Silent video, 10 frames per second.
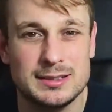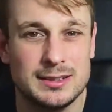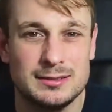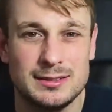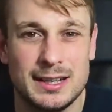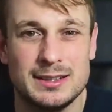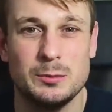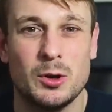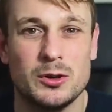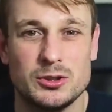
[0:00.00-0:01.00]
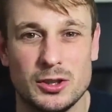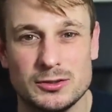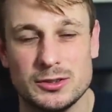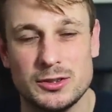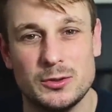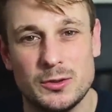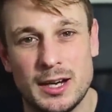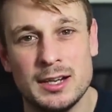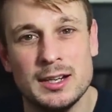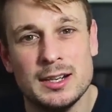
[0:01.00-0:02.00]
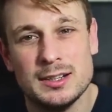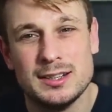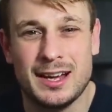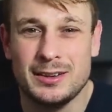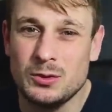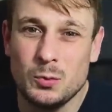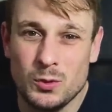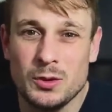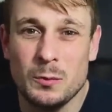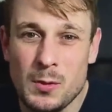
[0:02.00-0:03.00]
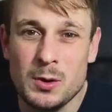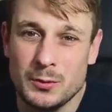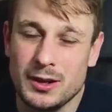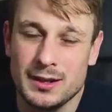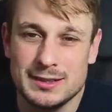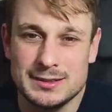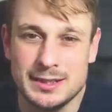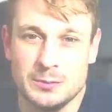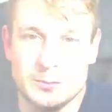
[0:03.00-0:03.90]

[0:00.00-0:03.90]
attempting to break the shackles of financial restriction.